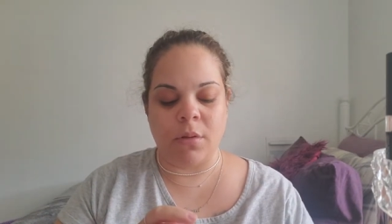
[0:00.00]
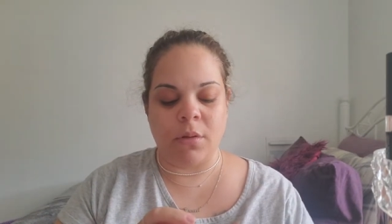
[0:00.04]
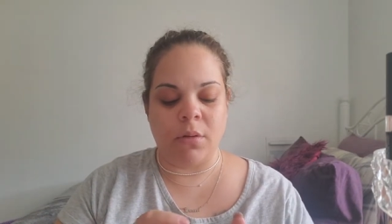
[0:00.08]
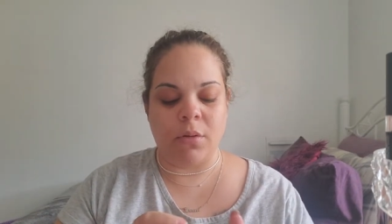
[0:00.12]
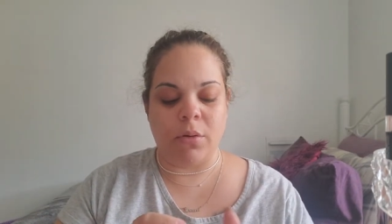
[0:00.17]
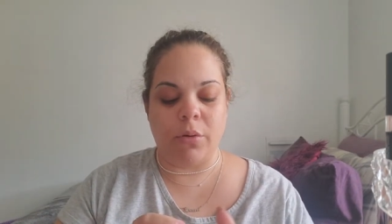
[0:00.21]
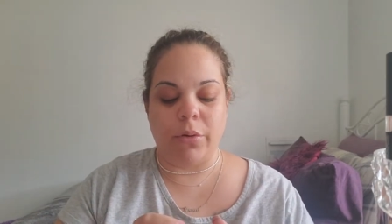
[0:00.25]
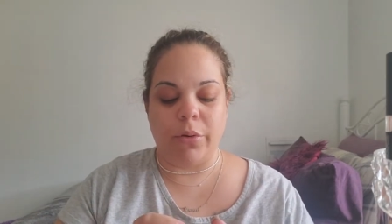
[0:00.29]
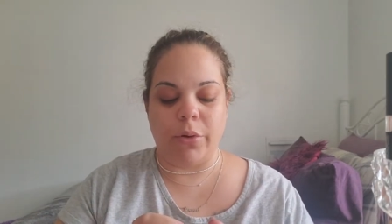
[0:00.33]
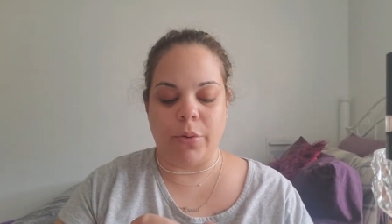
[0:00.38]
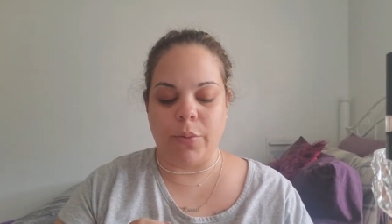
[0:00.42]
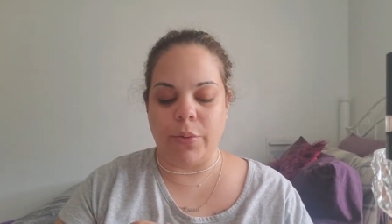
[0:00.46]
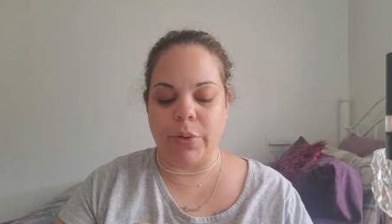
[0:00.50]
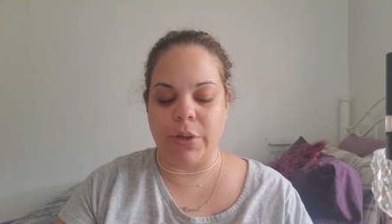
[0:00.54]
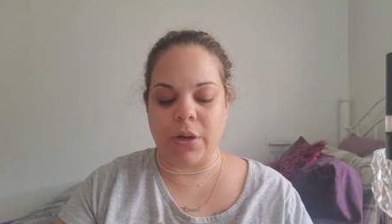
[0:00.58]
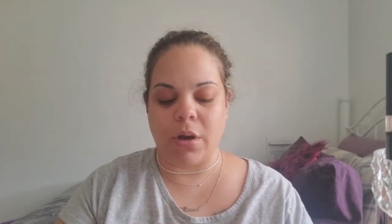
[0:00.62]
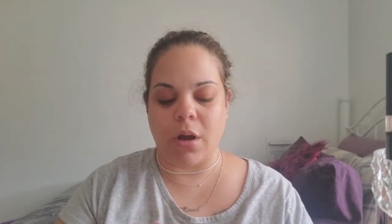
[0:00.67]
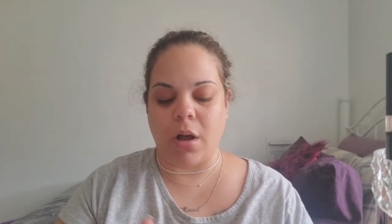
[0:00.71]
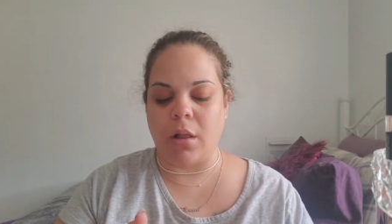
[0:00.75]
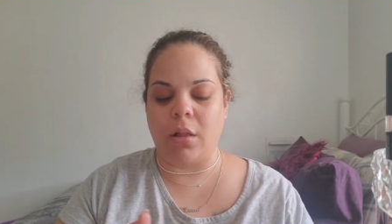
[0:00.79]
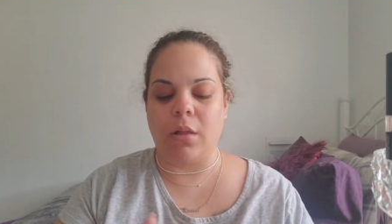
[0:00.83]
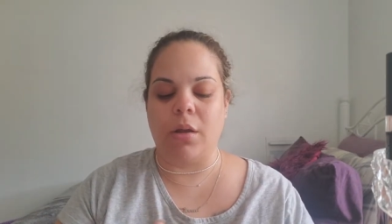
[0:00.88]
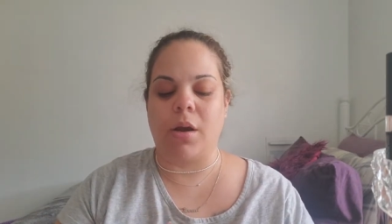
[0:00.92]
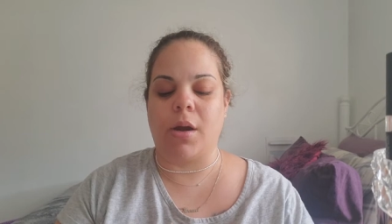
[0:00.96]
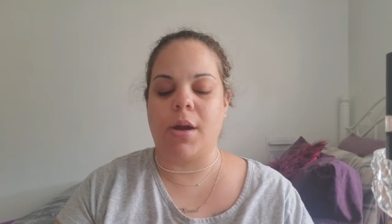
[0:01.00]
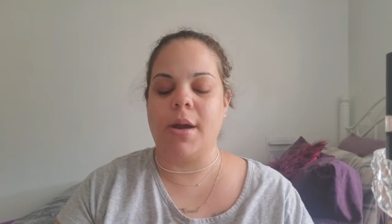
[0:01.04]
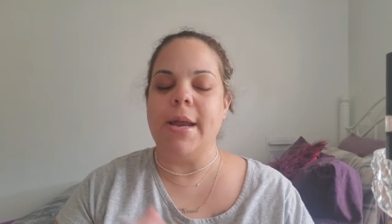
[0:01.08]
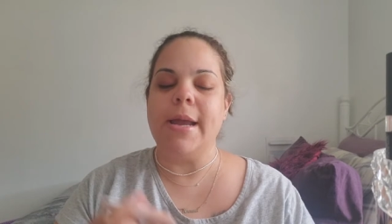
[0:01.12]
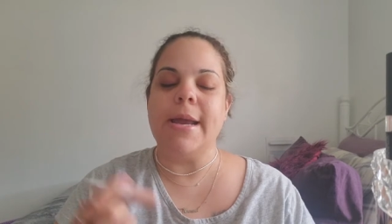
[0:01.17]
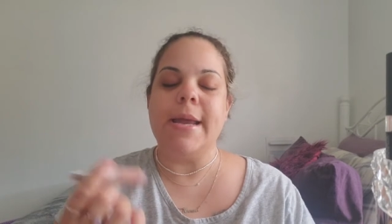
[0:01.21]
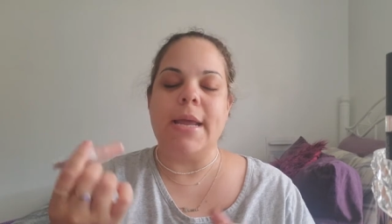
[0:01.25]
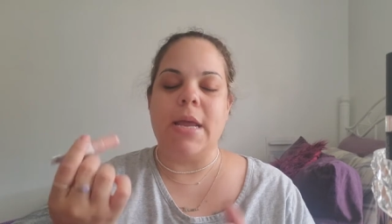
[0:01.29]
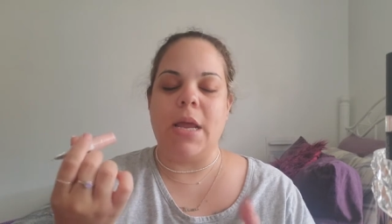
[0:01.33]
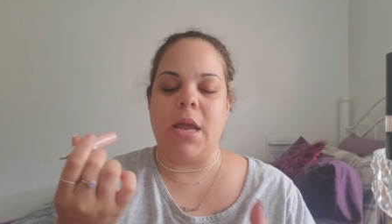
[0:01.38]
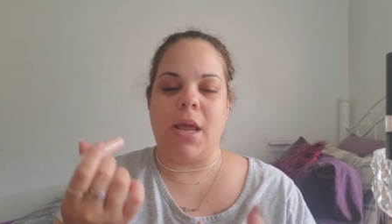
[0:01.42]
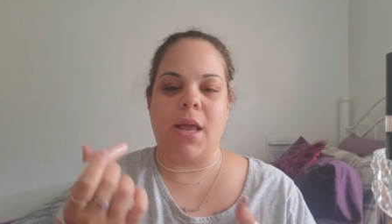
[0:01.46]
nude color,
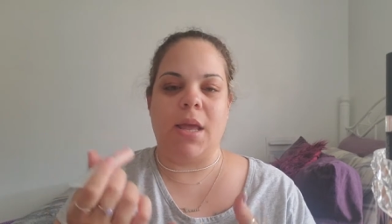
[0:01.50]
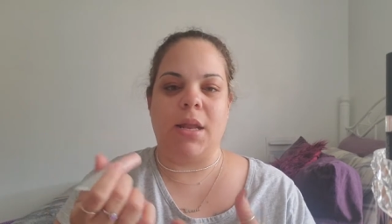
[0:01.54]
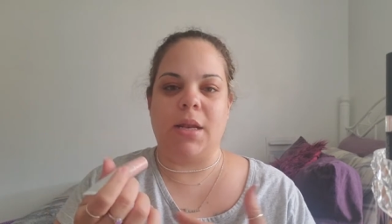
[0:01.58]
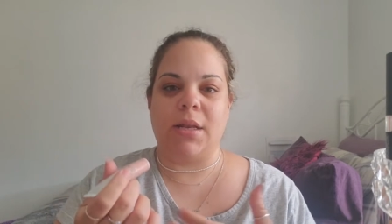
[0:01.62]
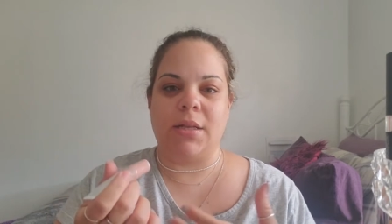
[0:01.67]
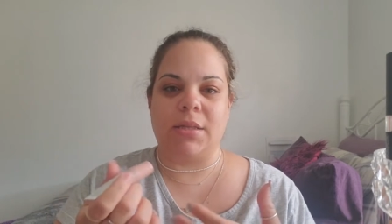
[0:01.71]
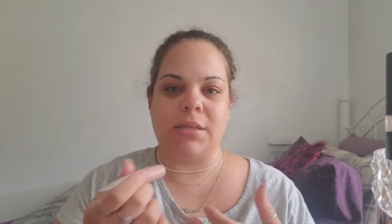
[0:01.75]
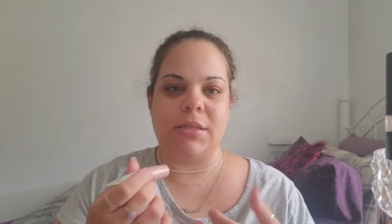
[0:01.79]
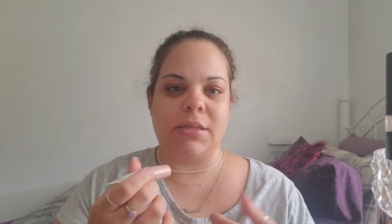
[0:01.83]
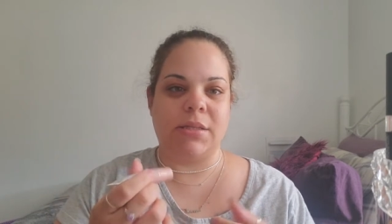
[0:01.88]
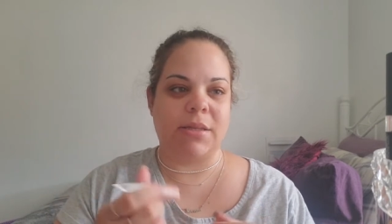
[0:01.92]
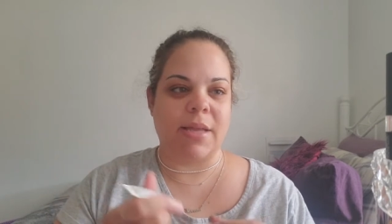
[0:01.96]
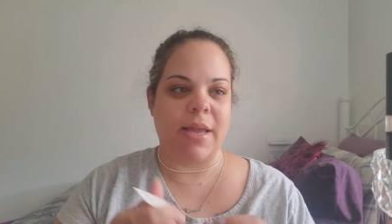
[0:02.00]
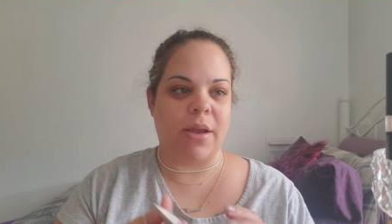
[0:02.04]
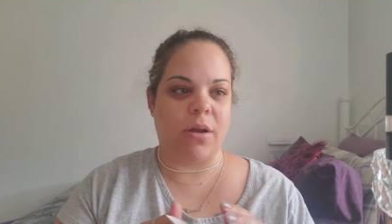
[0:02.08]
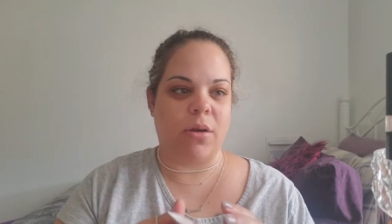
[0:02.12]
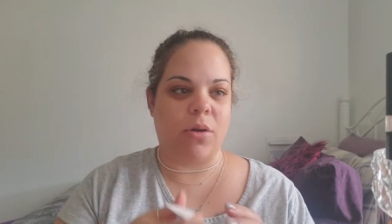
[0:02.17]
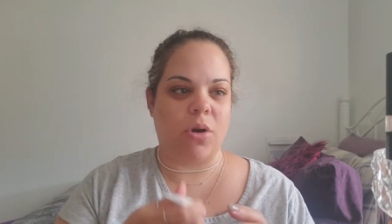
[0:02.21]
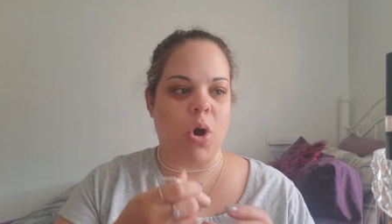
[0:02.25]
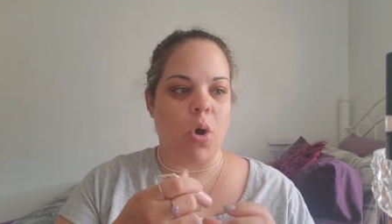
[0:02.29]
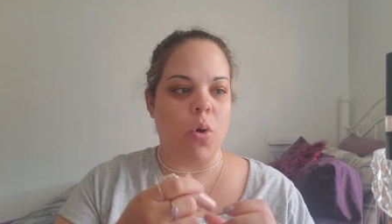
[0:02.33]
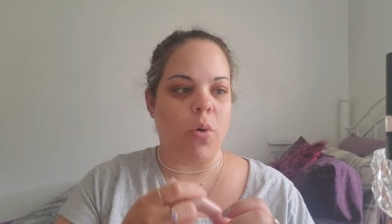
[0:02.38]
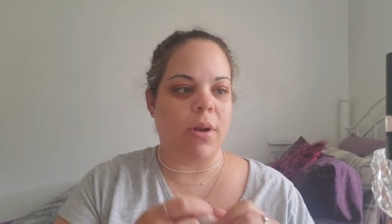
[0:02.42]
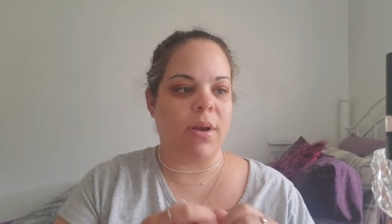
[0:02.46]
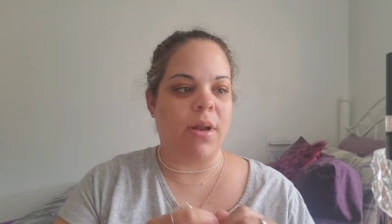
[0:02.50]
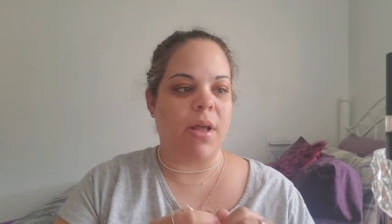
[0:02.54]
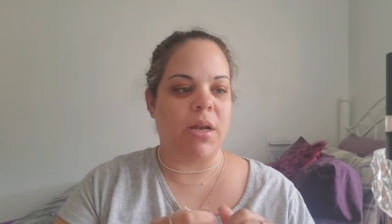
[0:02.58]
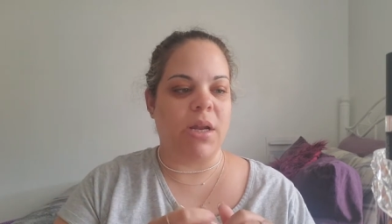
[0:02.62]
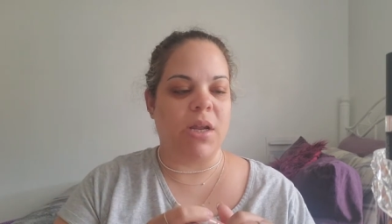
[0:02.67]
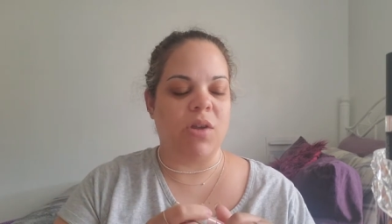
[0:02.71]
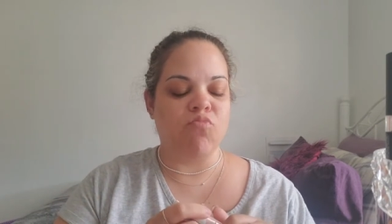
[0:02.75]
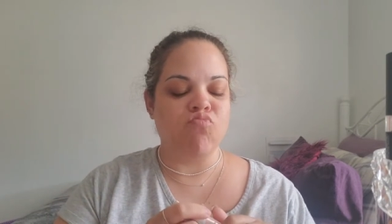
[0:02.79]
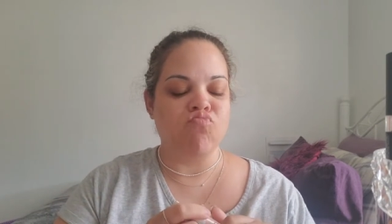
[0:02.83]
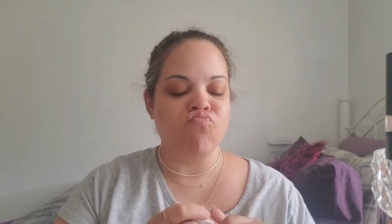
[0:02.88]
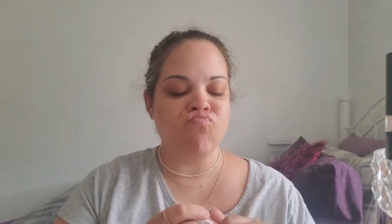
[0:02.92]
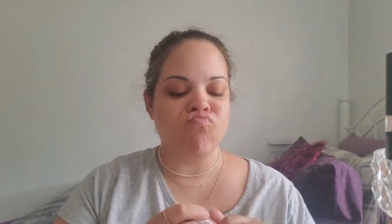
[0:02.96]
and it's like
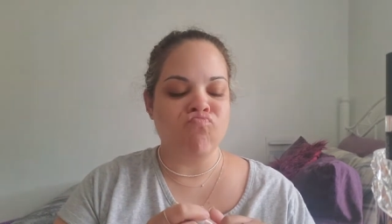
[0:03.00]
coconutty.